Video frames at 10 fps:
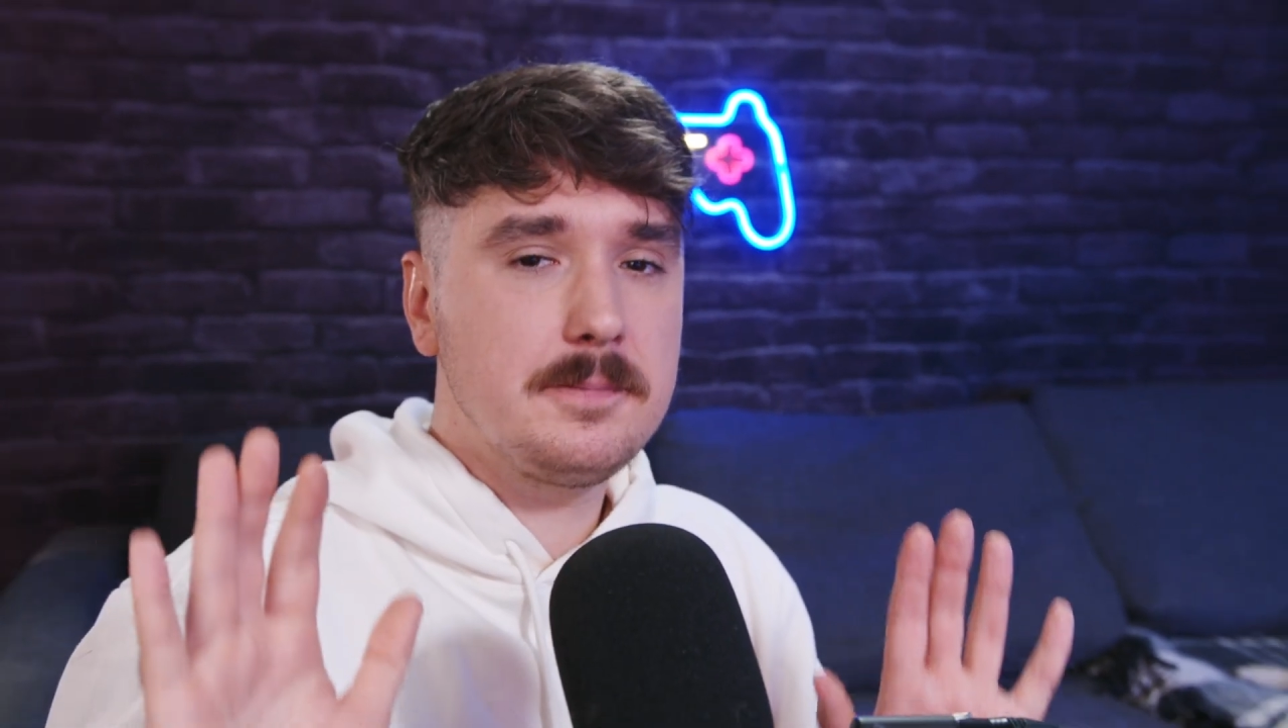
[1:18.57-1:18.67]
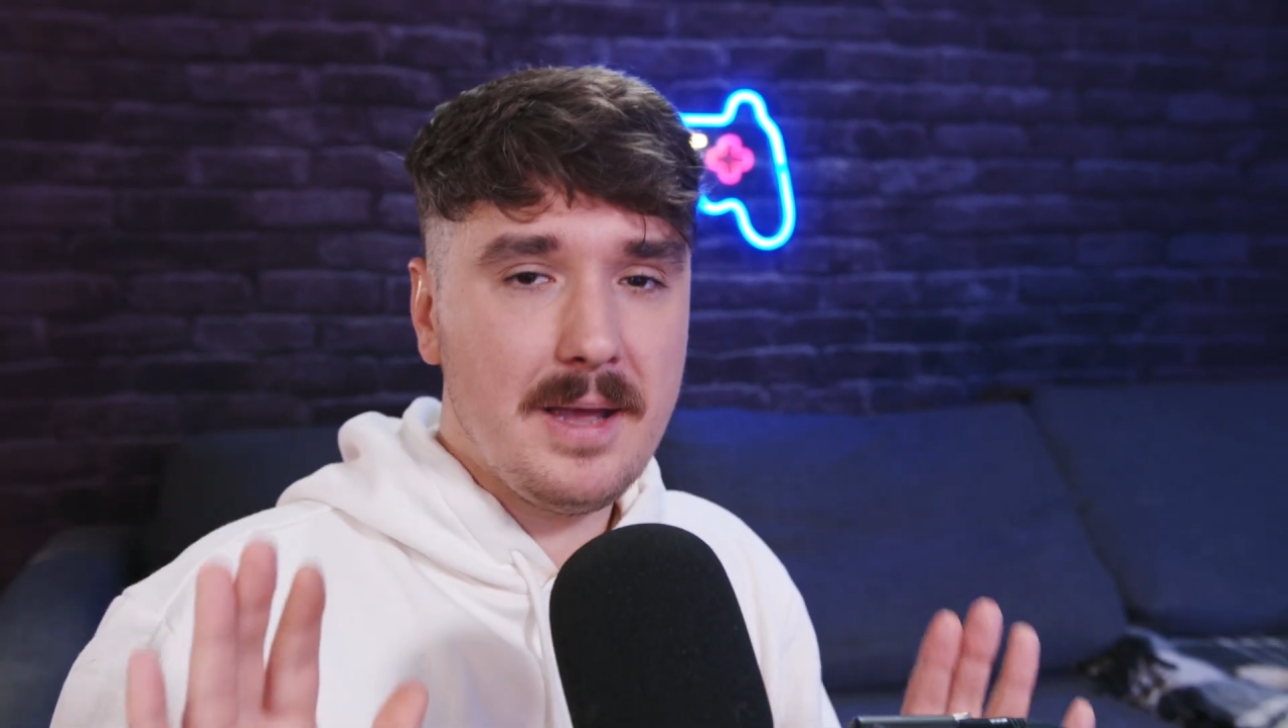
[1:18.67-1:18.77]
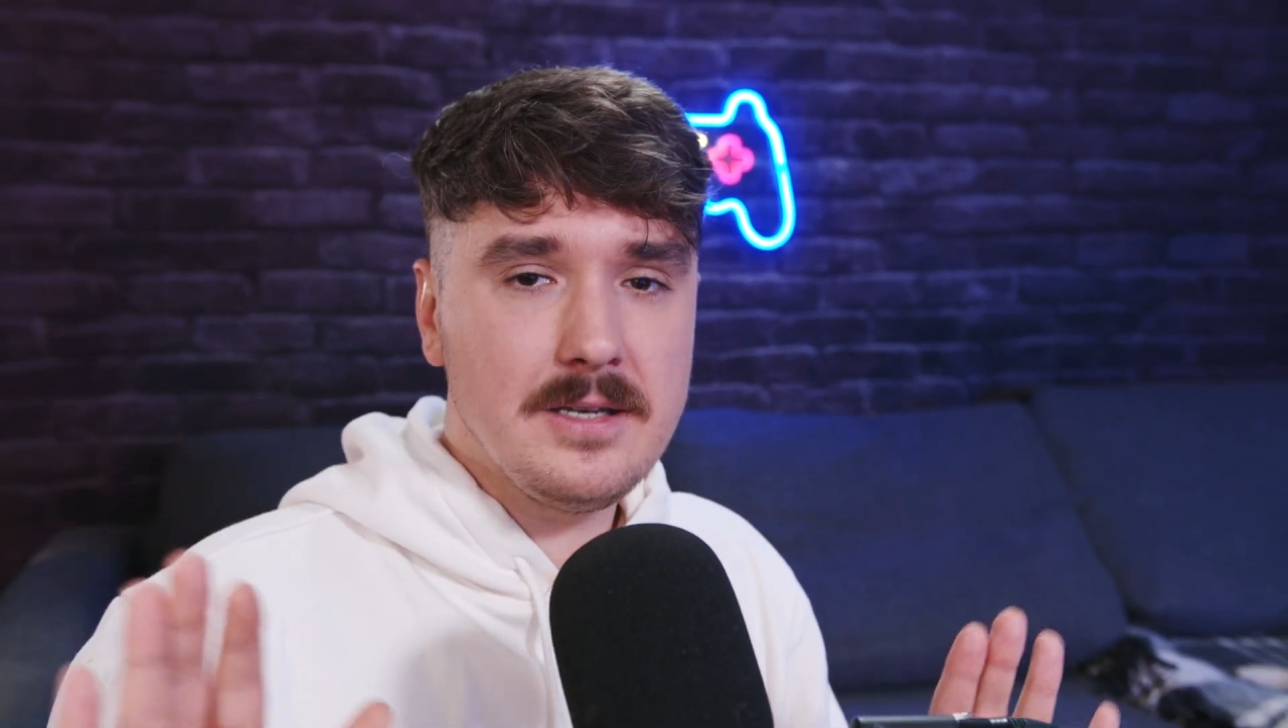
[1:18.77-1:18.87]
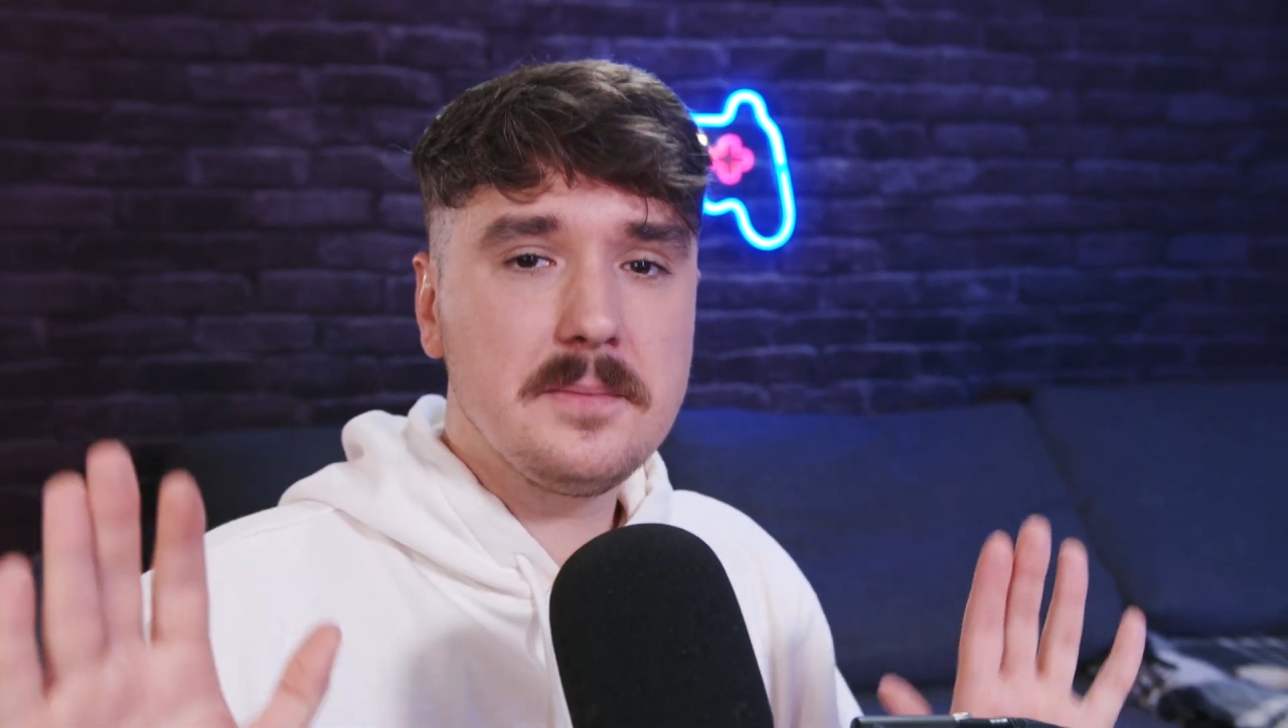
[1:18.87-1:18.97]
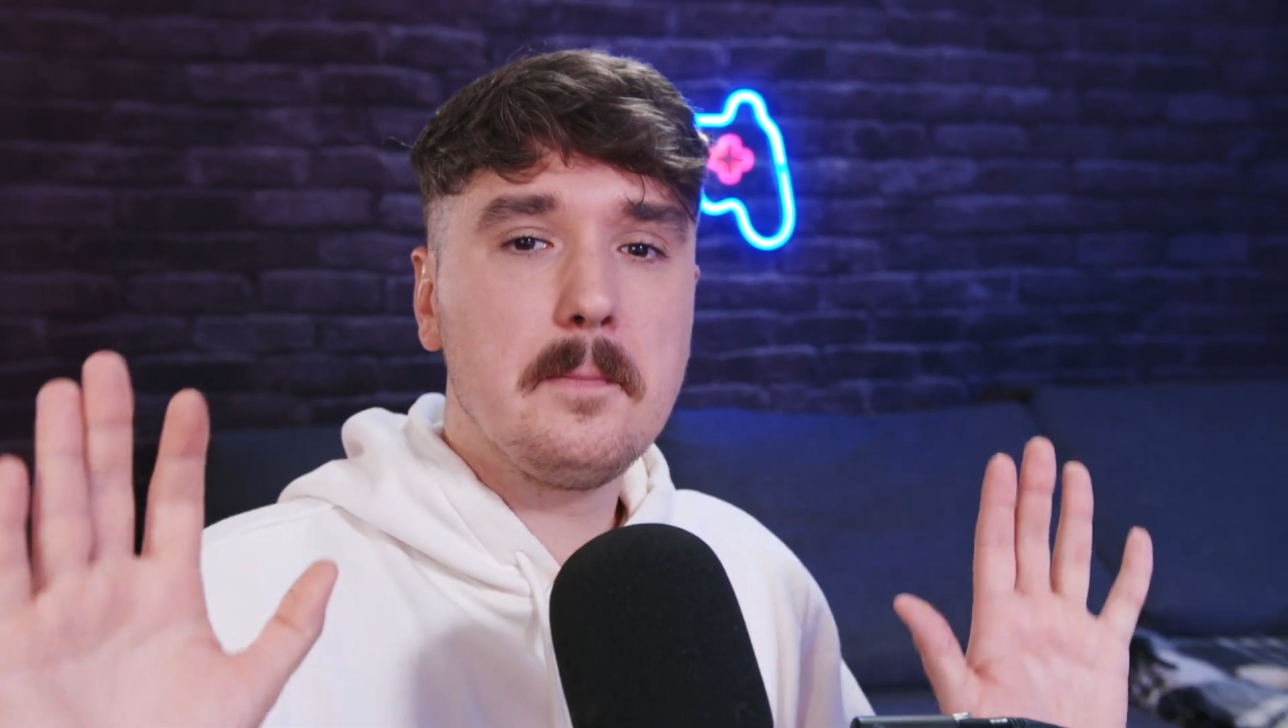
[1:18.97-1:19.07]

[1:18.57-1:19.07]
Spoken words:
spend